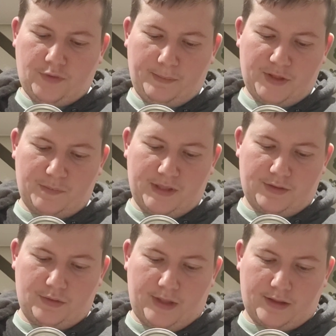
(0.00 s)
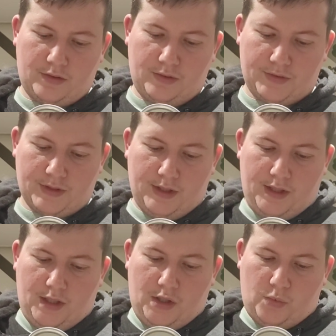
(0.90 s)
from this beer to their cause.
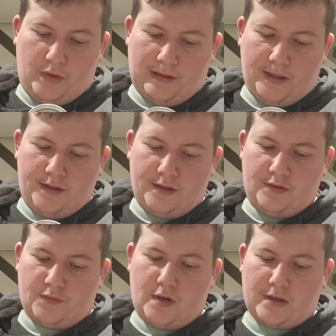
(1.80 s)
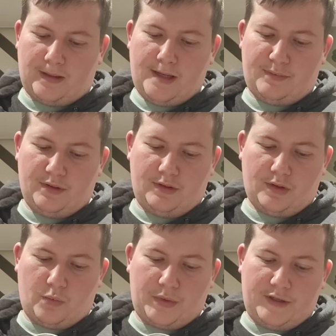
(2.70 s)
With London's Rock Leopard,
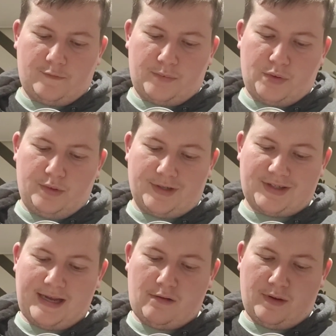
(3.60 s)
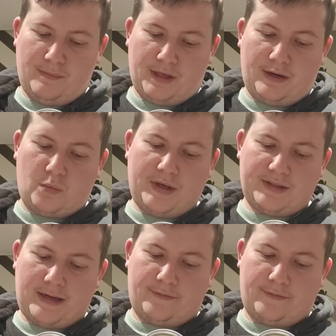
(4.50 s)
we've brewed a stout combining West